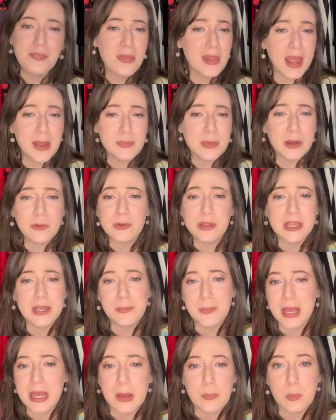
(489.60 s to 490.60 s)
I'm not really a
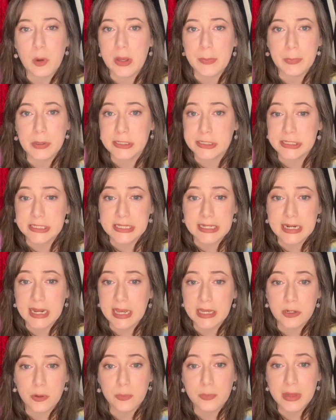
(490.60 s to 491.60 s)
makeup wipe person.
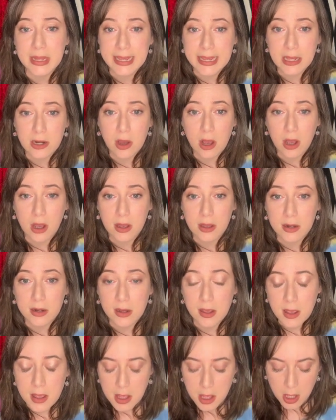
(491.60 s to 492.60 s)
I don't plan on
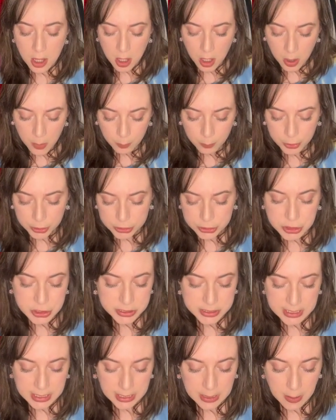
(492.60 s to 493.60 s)

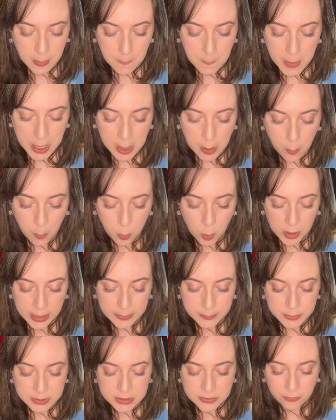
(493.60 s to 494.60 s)
purchasing makeup
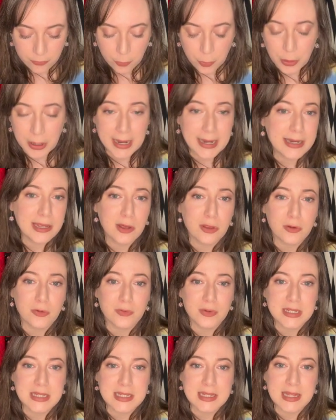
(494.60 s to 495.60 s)
wipes for any other
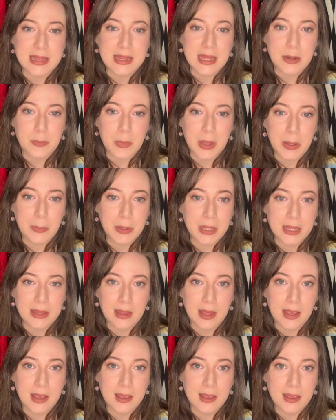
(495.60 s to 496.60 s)
reason than maybe
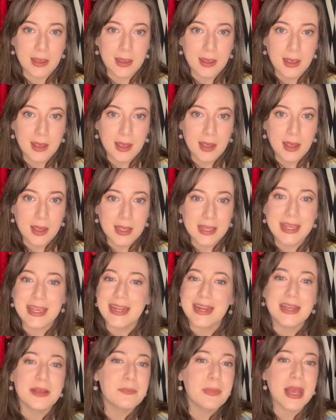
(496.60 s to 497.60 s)
like
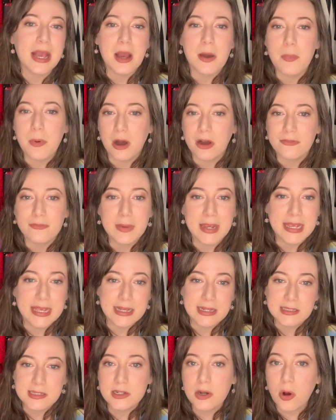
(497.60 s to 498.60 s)
getting makeup off my
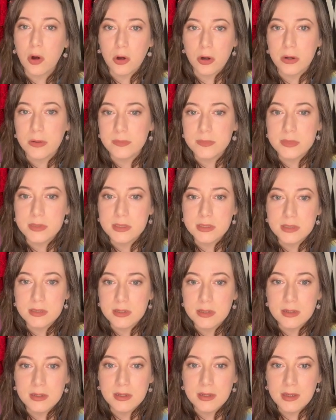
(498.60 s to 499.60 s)
hands and arms
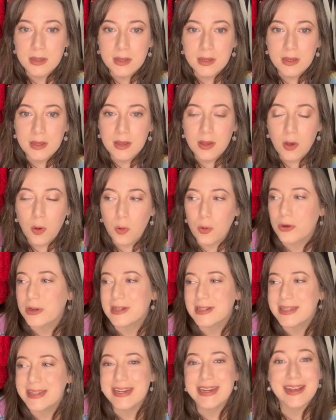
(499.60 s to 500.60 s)
or
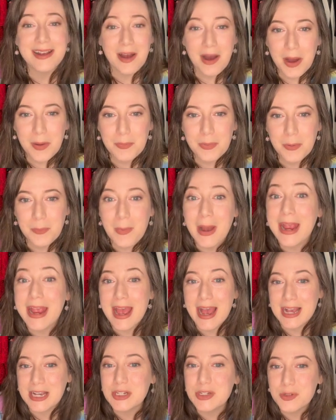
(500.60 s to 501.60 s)
cleaning up my
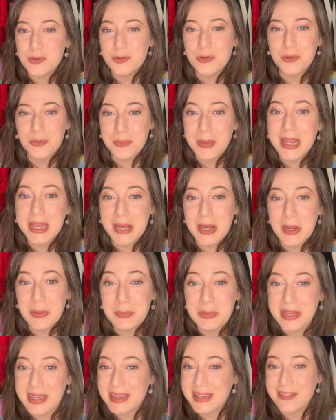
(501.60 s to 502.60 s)
actual makeup,
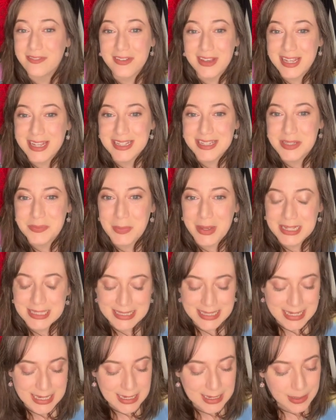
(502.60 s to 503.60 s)
like if it gets
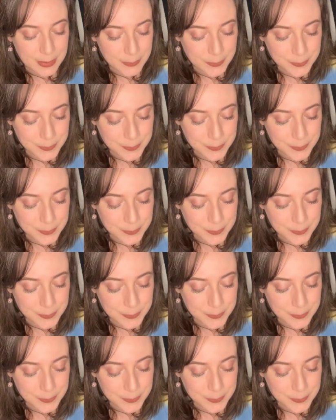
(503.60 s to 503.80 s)
messy.